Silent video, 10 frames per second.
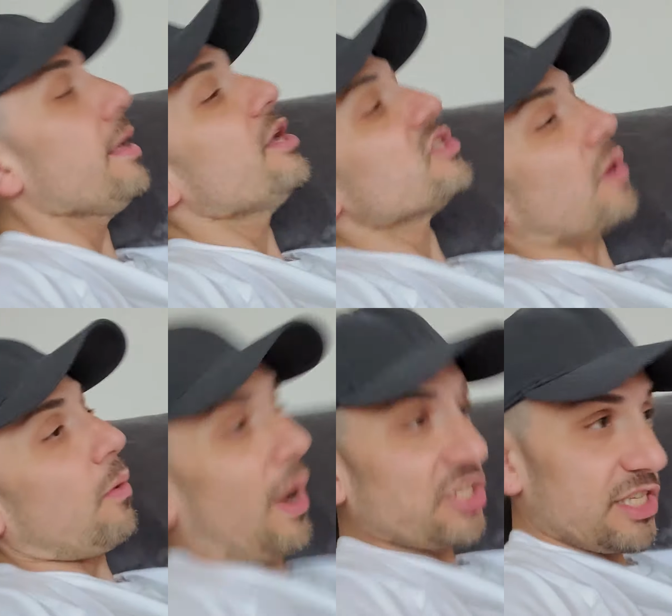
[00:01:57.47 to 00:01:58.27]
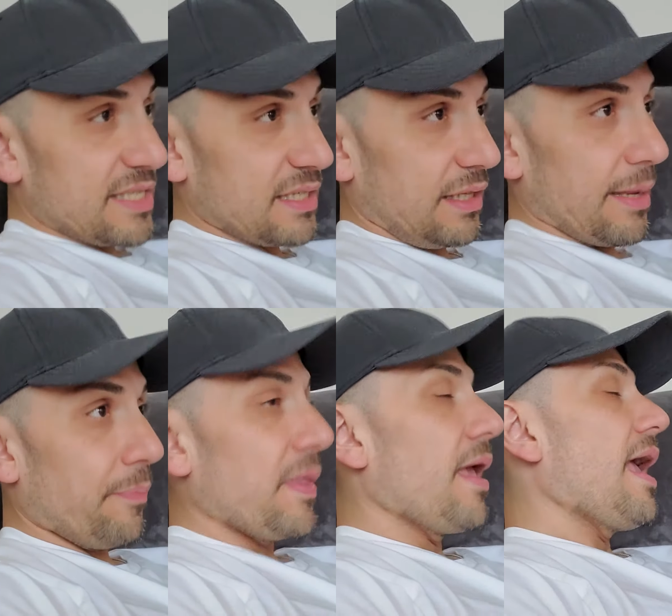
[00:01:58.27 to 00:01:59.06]
So I watched this
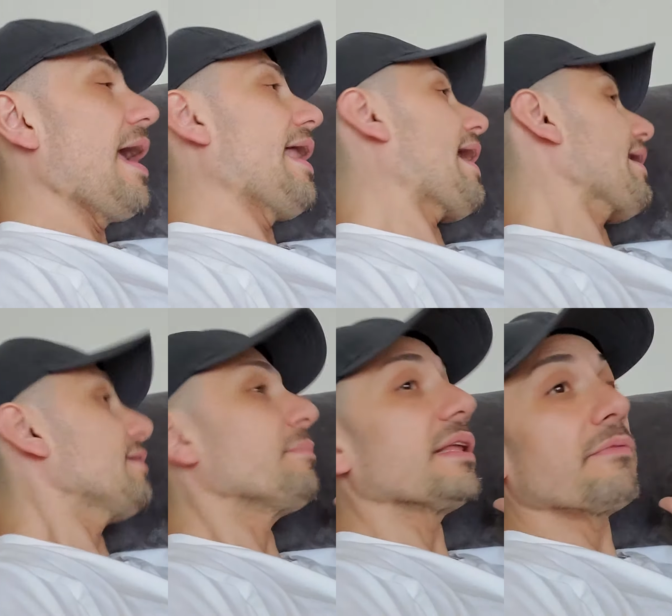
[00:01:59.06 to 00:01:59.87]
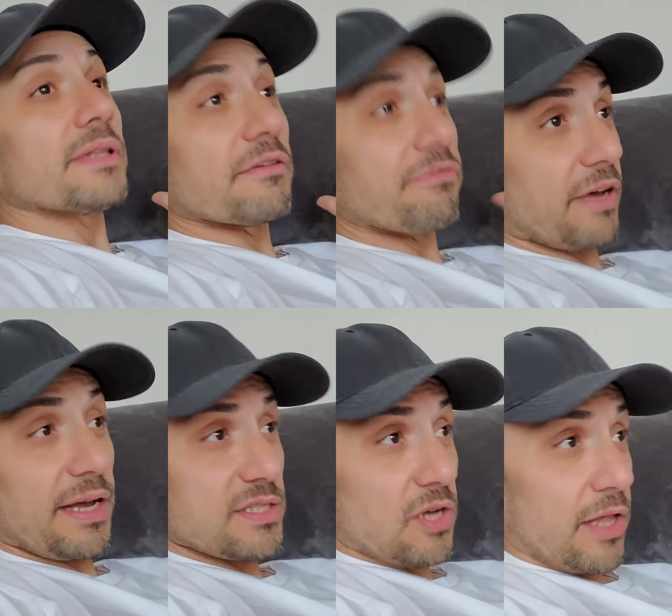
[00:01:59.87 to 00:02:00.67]
clip and I couldn't believe what the fuck I
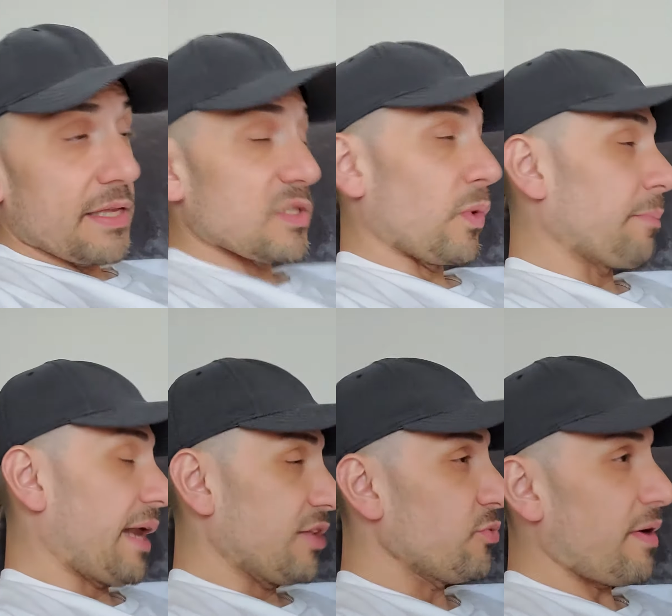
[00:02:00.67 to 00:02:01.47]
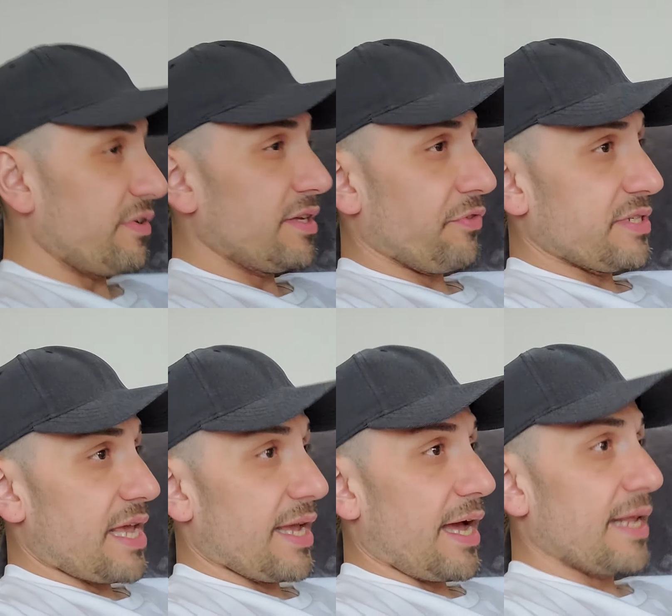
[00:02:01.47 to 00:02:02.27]
saw in this one, but I do have a different
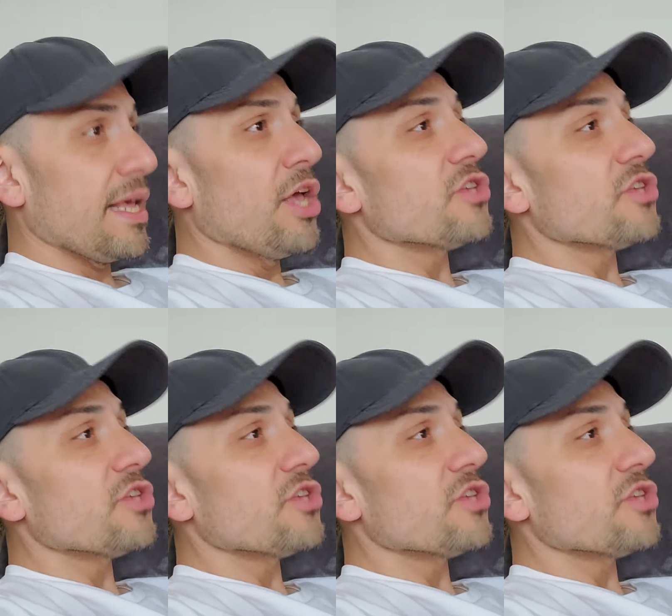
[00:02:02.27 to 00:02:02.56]
take on it.